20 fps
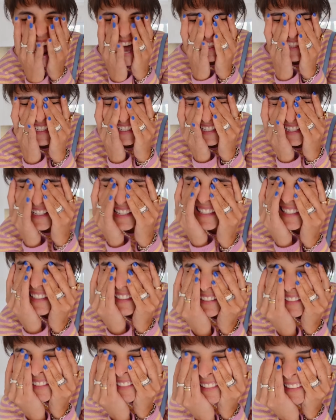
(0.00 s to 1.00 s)
This is
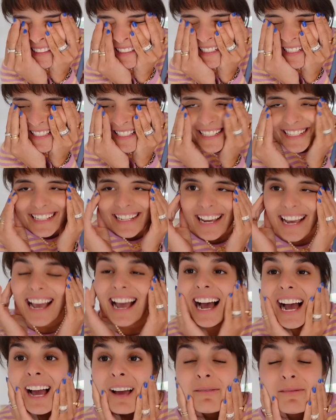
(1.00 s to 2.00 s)
so crazy.
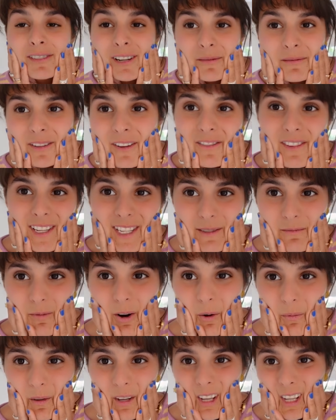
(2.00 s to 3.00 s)
I've dreamt of this
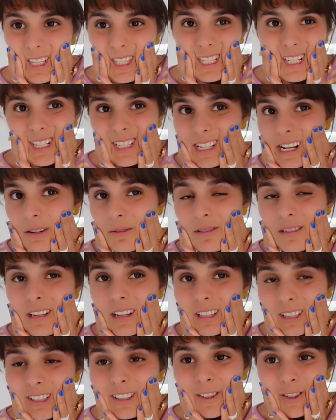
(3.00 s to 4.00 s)
moment since I was
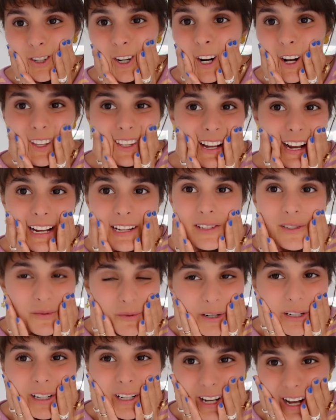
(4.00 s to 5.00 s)
a little girl. Like, I
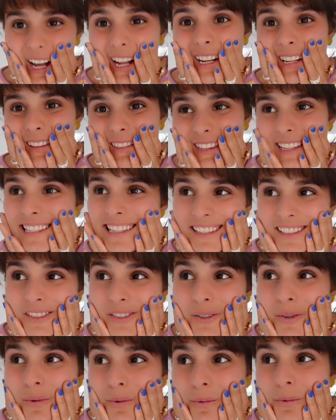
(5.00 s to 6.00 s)
swear to God, this
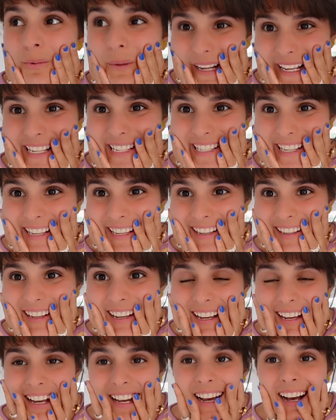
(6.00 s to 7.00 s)
is crazy.
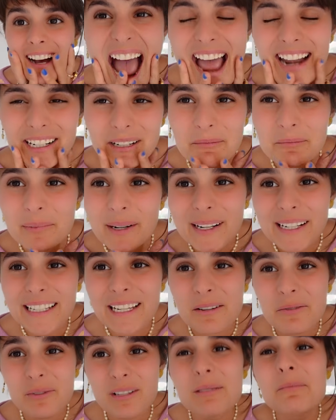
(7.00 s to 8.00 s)
And I'm buying
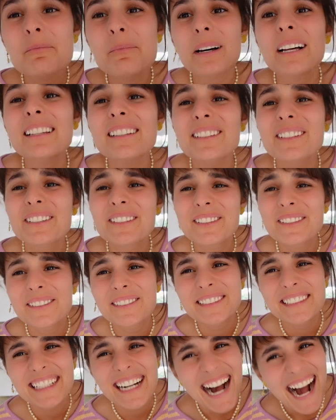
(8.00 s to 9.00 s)
it with
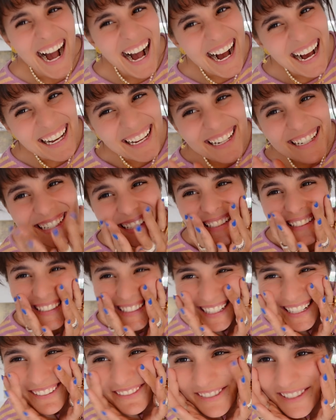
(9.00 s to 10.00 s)
Bello.
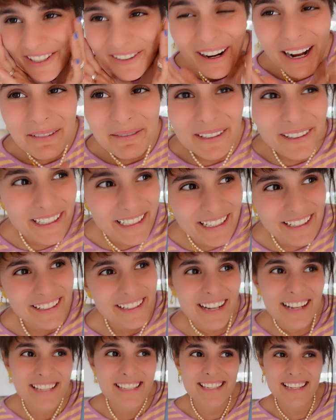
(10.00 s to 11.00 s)
I'm so happy right now,
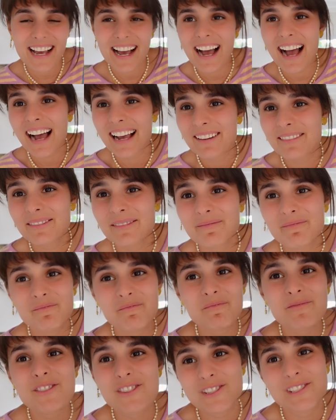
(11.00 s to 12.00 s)
guys.
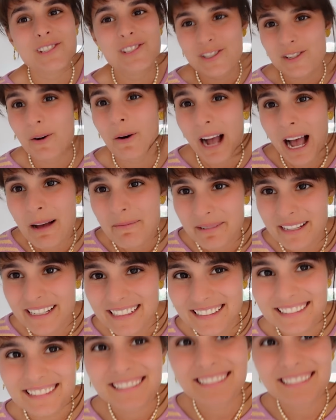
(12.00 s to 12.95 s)
I'm so happy.